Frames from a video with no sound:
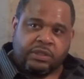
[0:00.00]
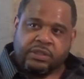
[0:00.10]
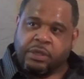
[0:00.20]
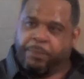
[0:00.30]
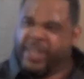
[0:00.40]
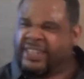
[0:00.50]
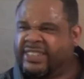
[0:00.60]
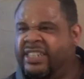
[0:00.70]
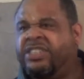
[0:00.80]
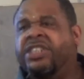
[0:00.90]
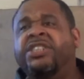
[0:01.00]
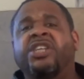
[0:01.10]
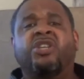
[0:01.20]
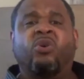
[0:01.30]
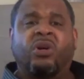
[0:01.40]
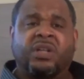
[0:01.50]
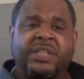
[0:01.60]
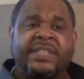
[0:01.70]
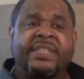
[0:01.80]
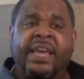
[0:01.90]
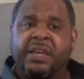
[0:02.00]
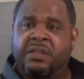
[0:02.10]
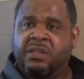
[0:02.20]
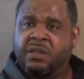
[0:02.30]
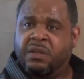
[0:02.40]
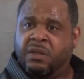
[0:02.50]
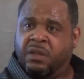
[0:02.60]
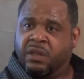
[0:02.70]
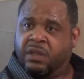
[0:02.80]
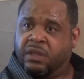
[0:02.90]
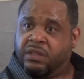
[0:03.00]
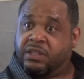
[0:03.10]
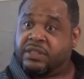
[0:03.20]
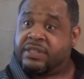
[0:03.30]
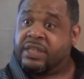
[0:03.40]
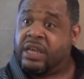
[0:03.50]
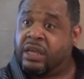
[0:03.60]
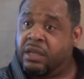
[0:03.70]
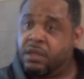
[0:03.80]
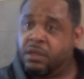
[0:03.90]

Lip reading: to pay attention to your estate, to see